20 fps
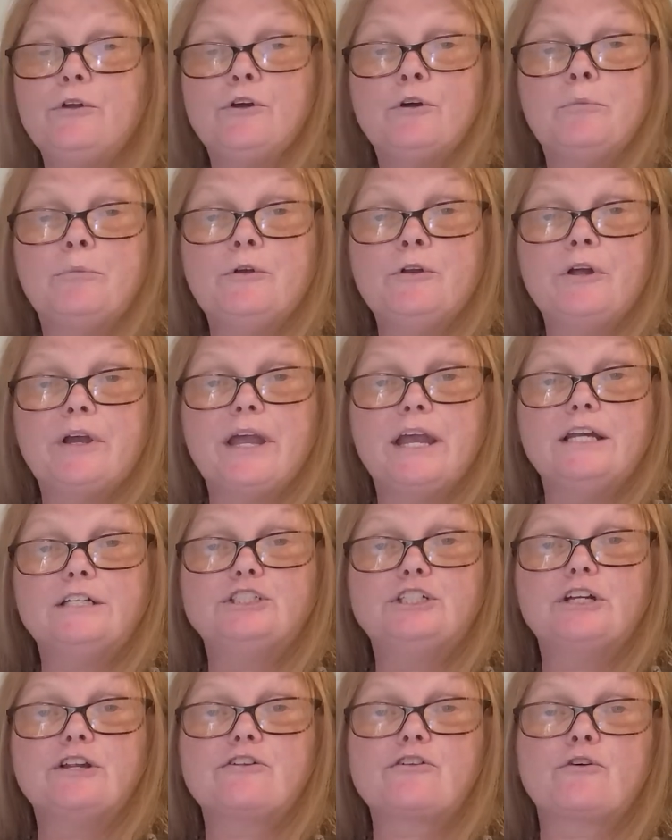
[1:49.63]

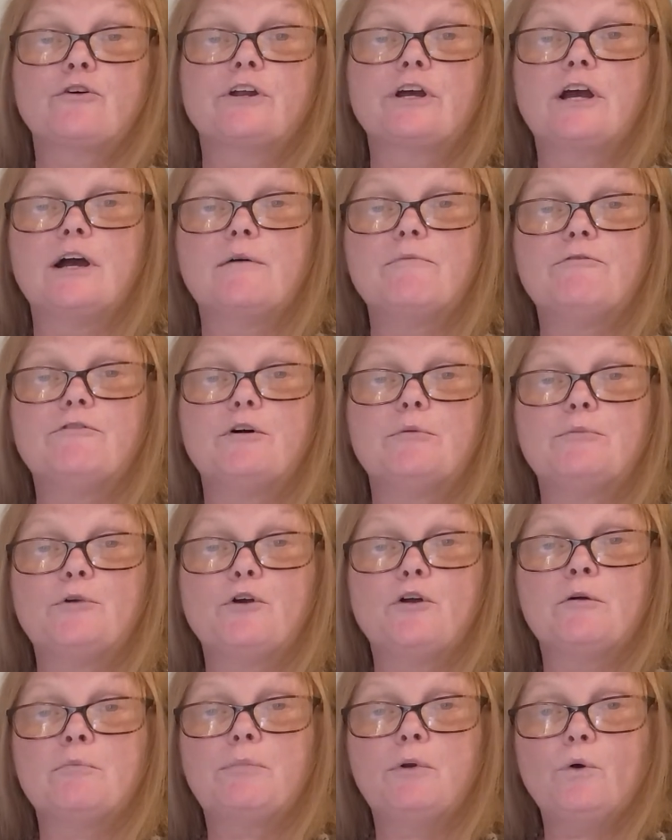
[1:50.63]
communication is going to come from
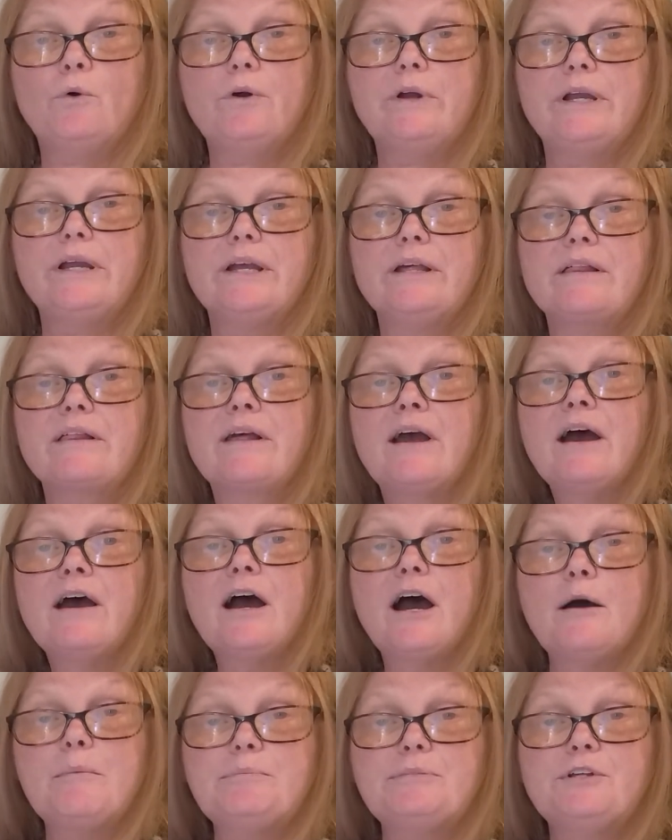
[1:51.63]
your employees
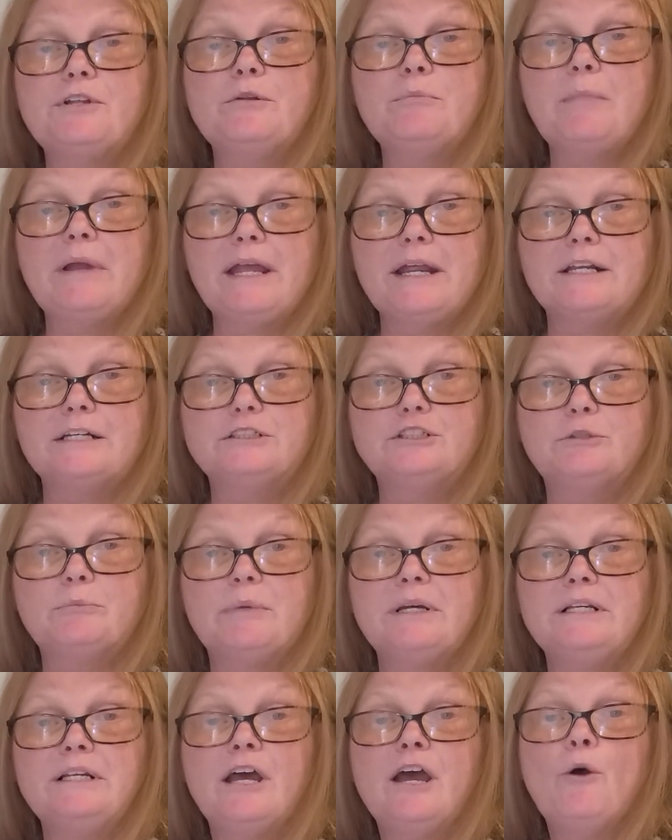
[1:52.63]
up to the
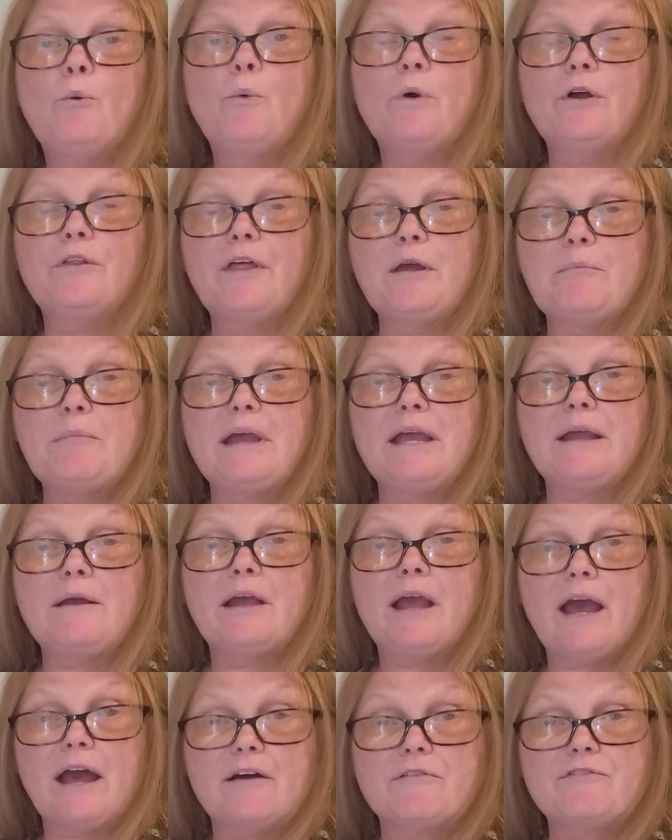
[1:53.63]
management, where they may
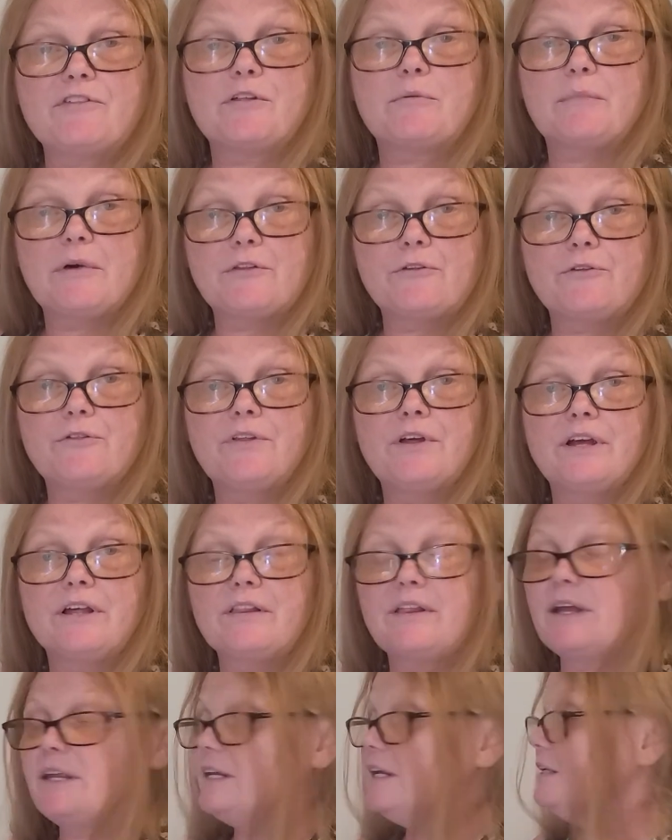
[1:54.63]
have some other things
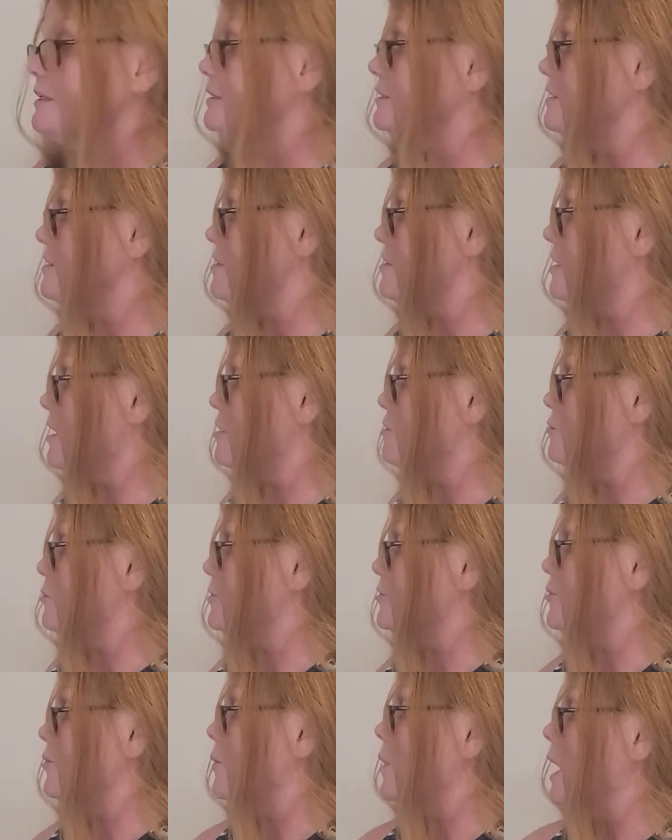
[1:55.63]
they need to discuss
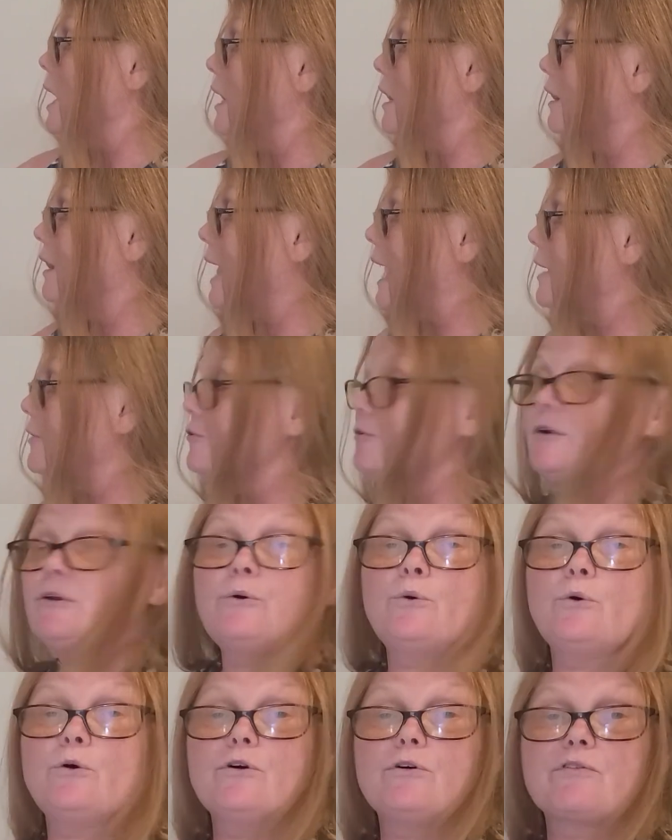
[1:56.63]
with you. Lateral
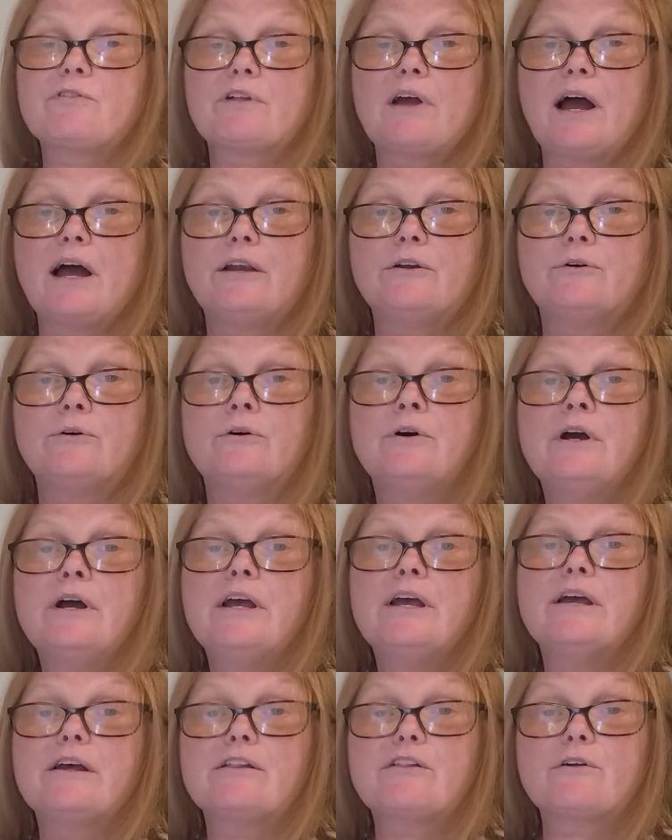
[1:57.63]
and horizontal
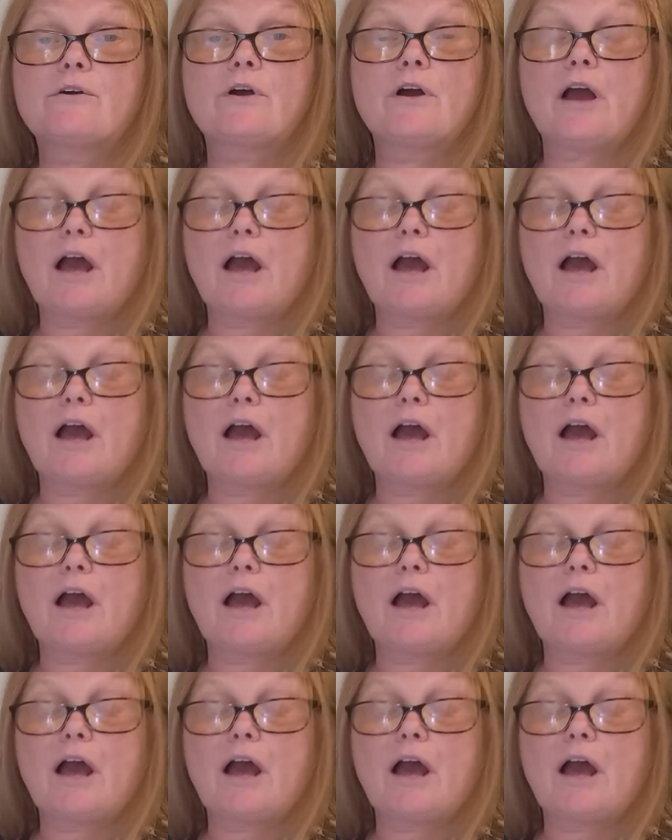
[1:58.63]
is